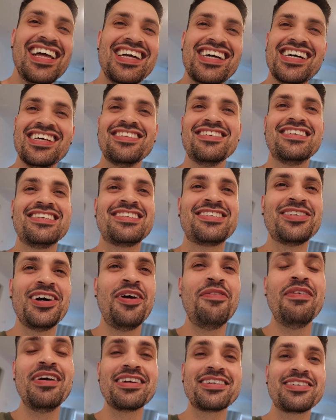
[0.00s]
This is
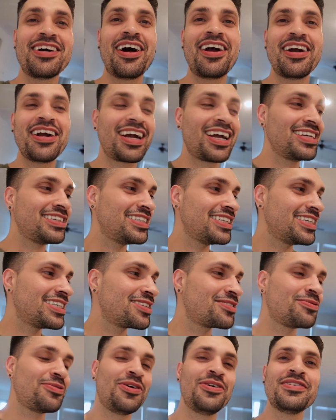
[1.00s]
so much harder because he
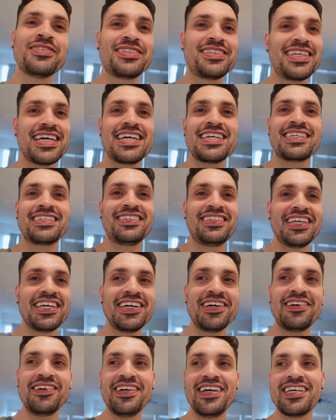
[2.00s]
just won't stay
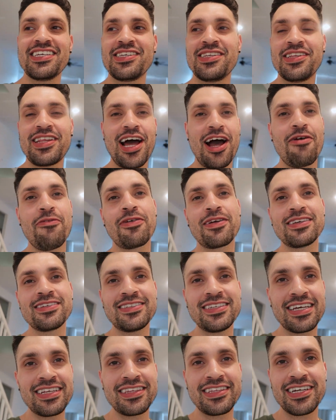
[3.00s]
still. He does not want to
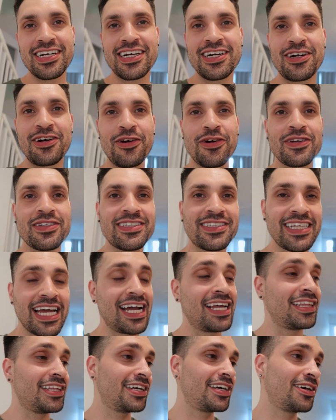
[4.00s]
sit there or
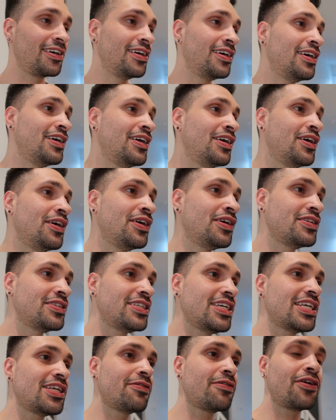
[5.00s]
stand there. No,
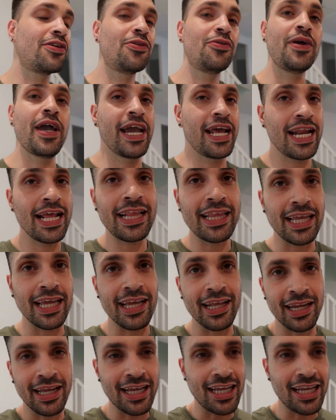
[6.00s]
He doesn't want to do anything.